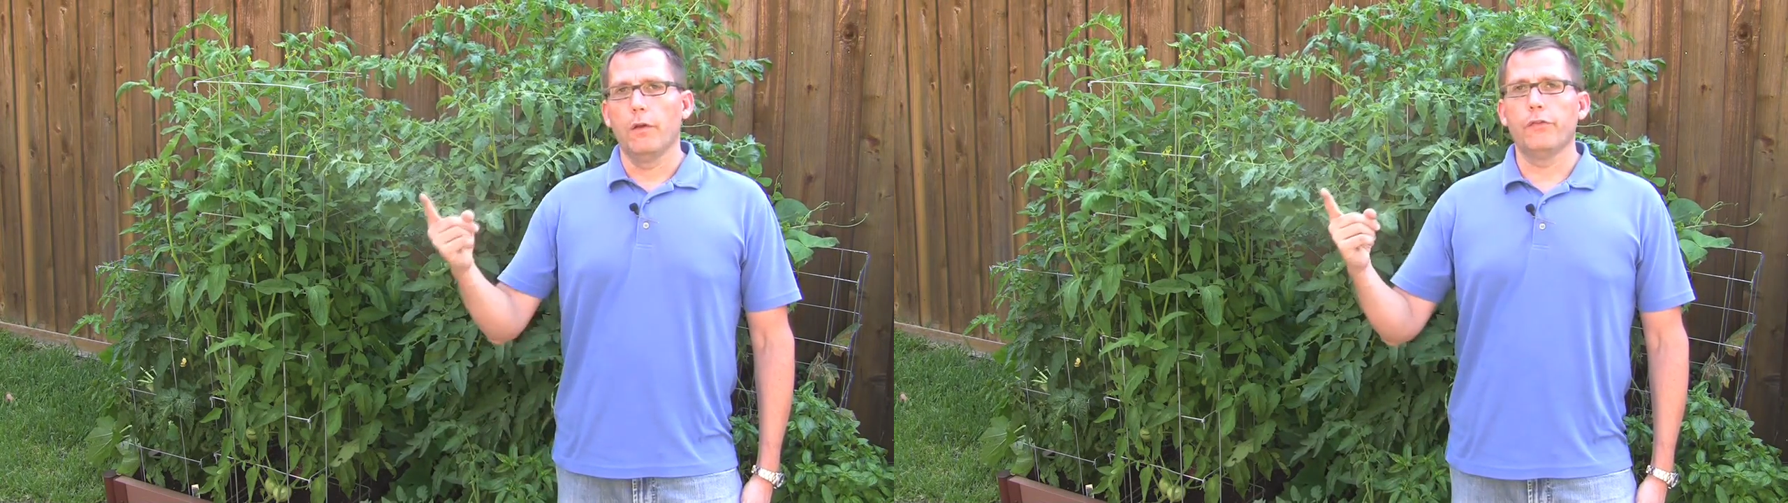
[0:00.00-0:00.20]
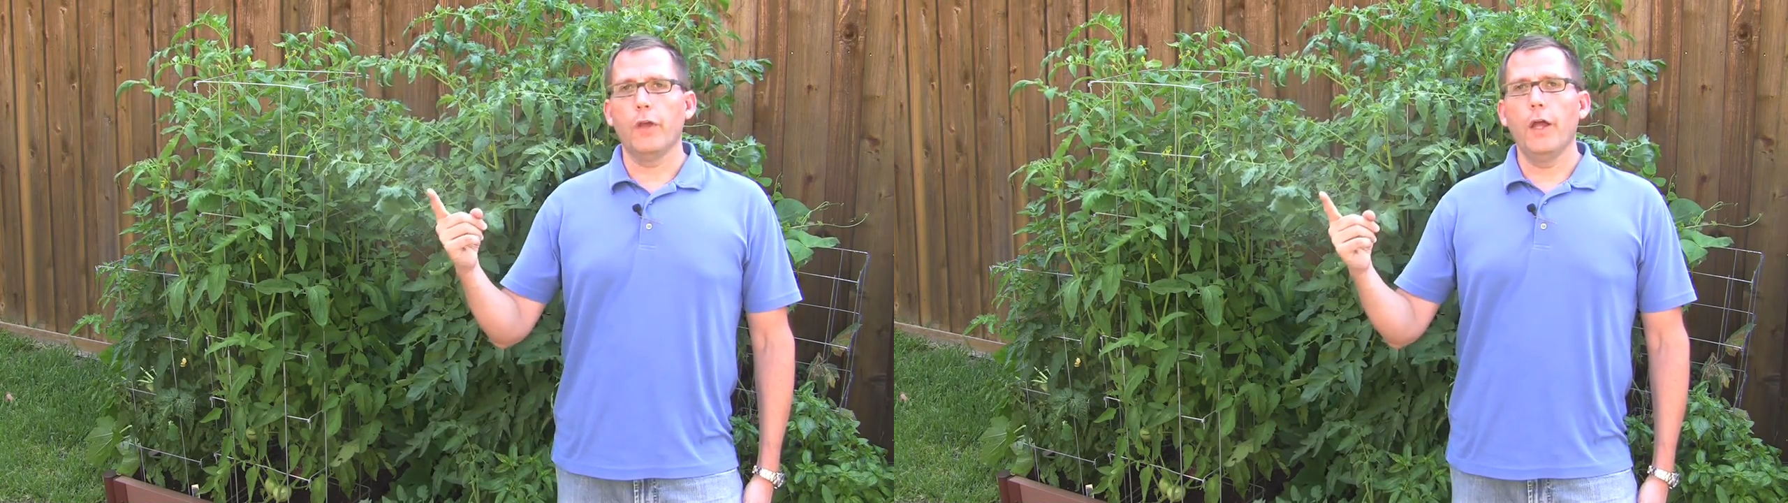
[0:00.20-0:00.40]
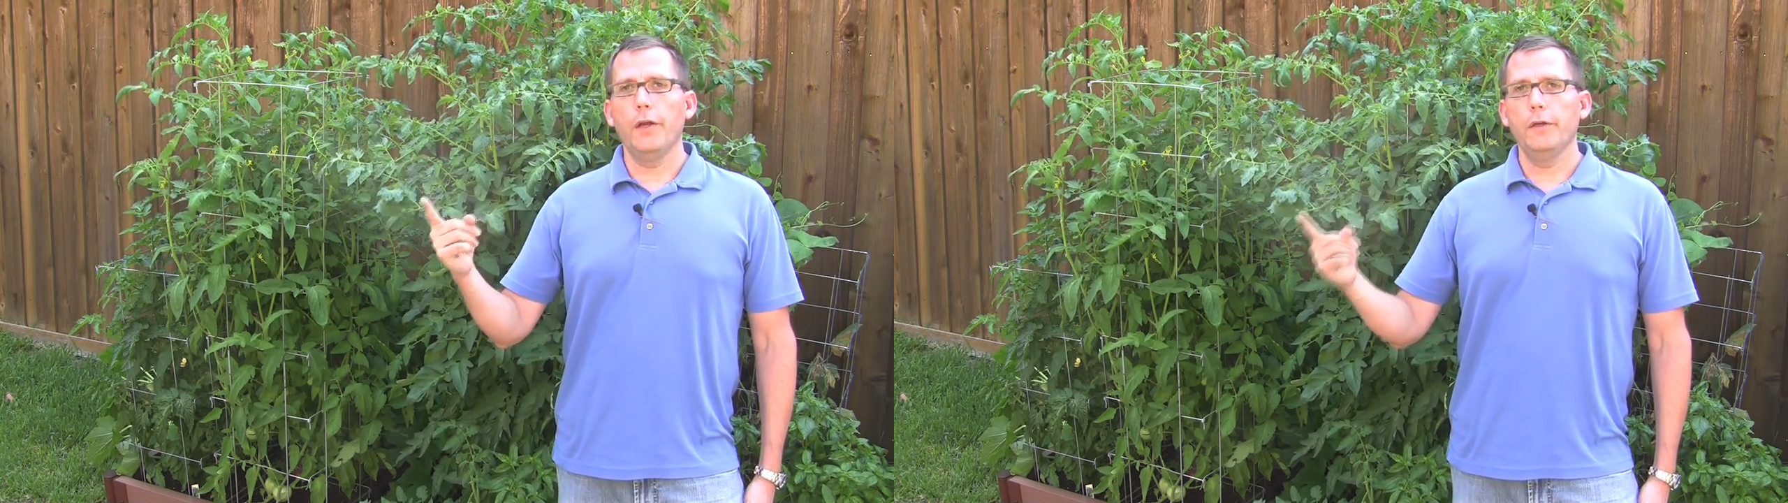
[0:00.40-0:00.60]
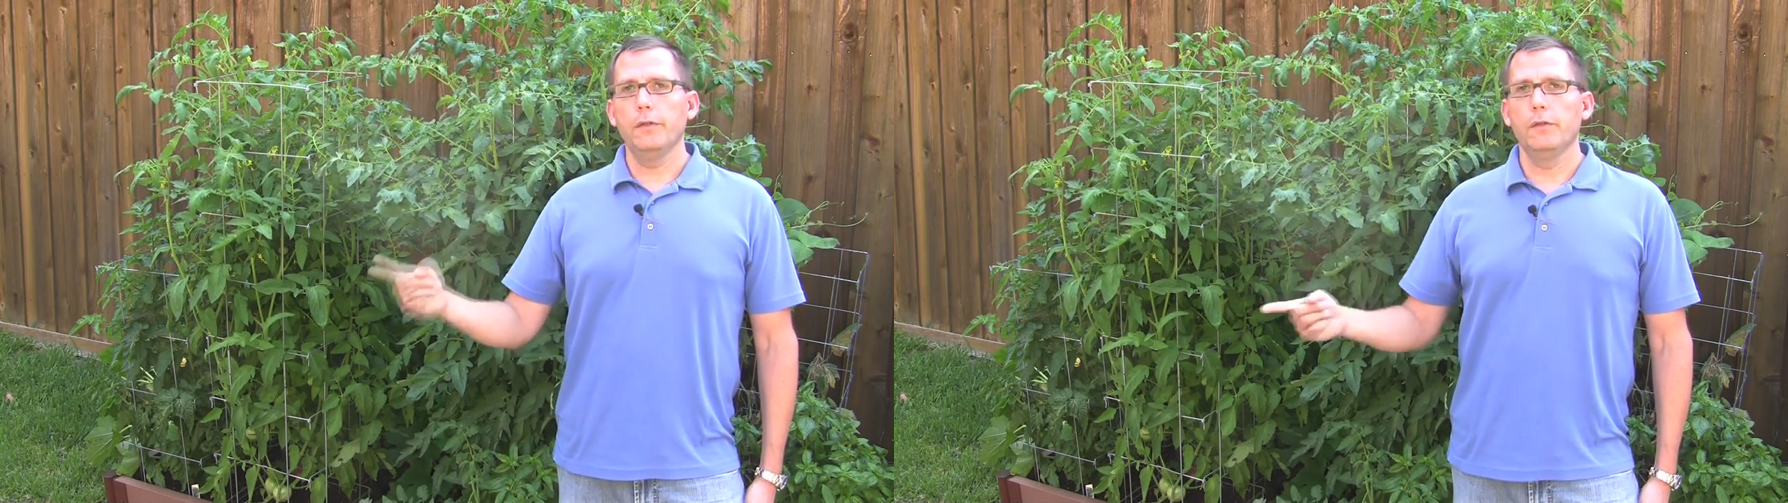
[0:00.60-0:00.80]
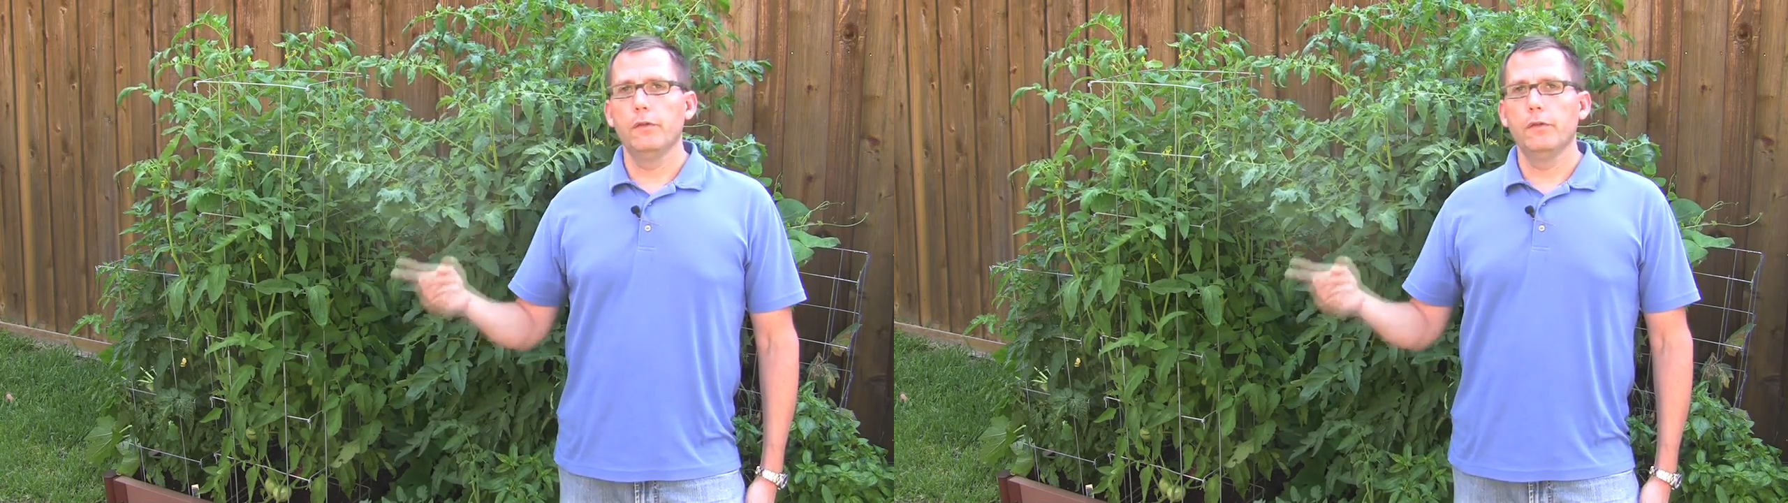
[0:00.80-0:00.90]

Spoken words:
sun,